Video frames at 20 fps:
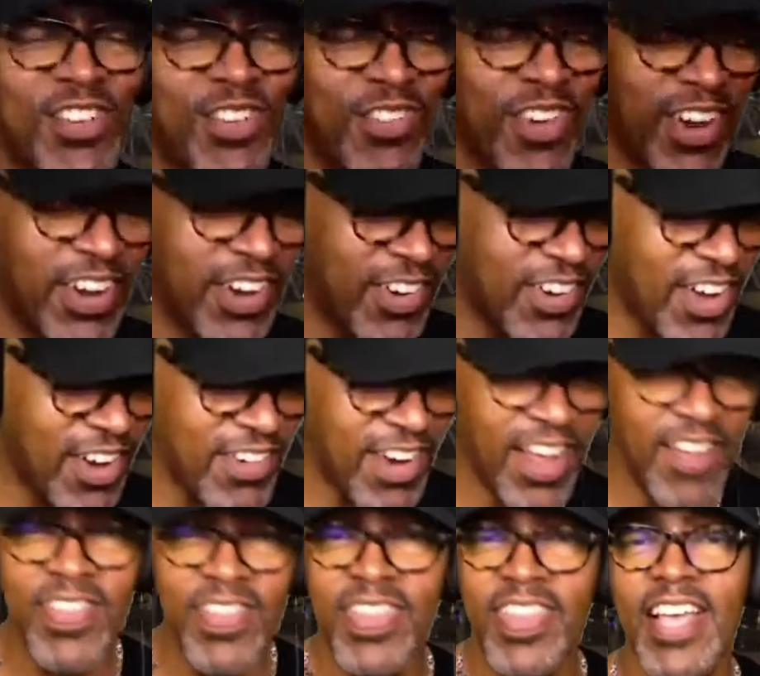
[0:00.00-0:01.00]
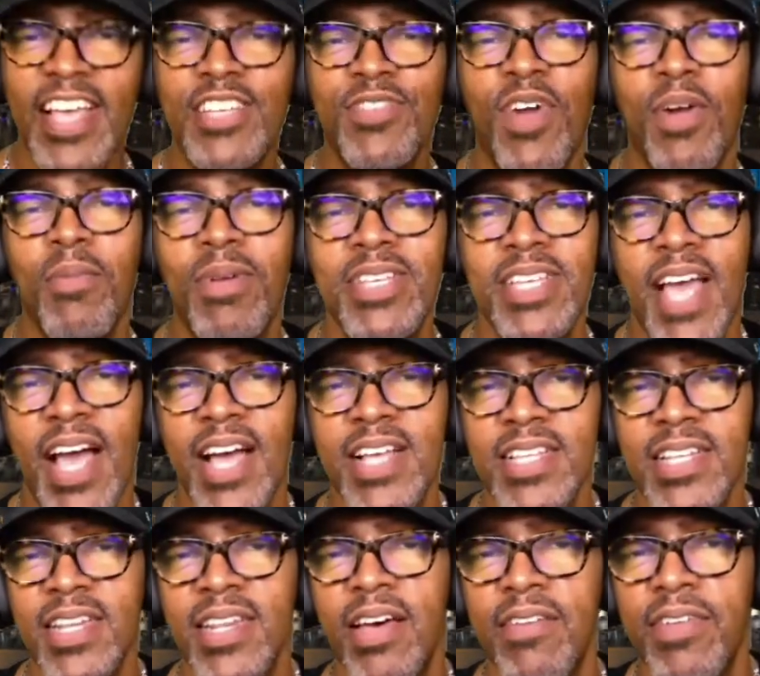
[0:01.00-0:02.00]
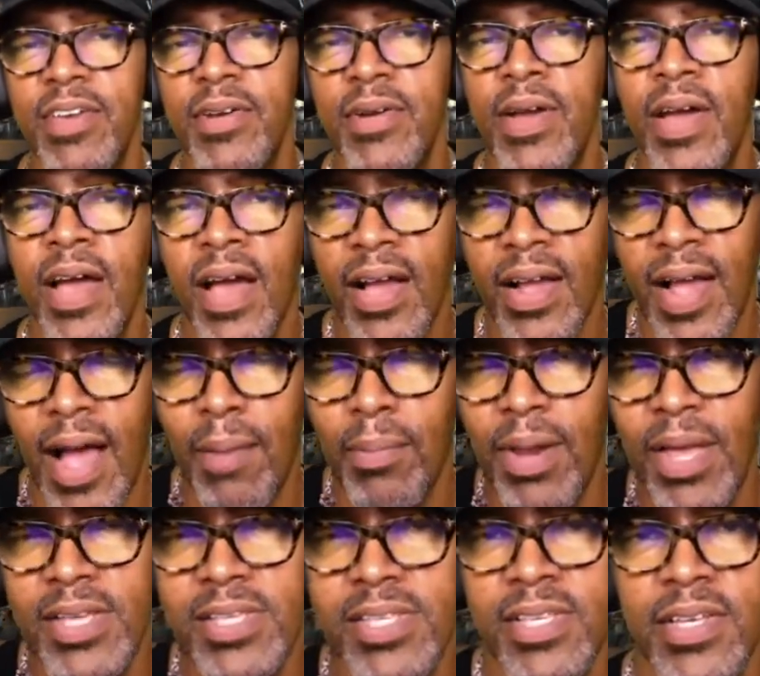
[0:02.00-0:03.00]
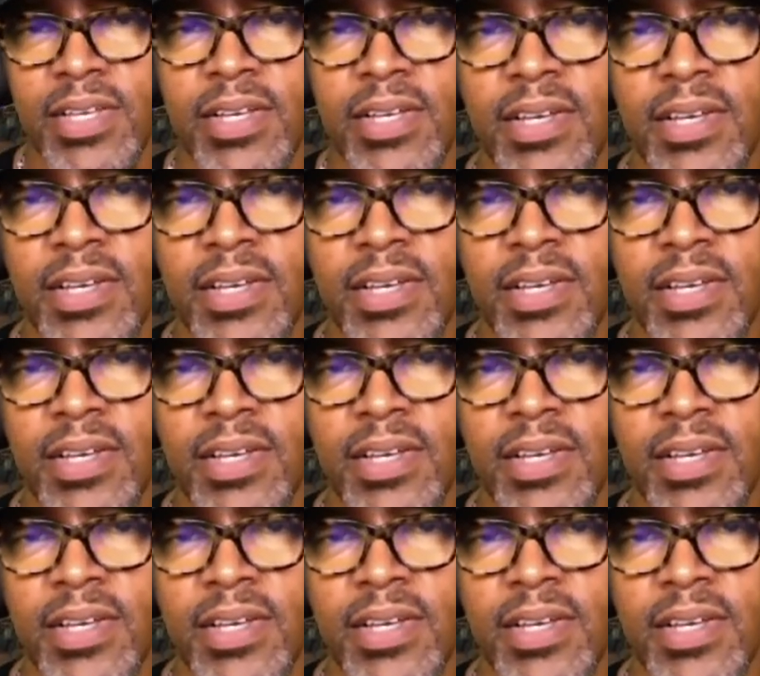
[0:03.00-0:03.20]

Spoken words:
your record. All right. Thanks very much, guys. Love you. God bless.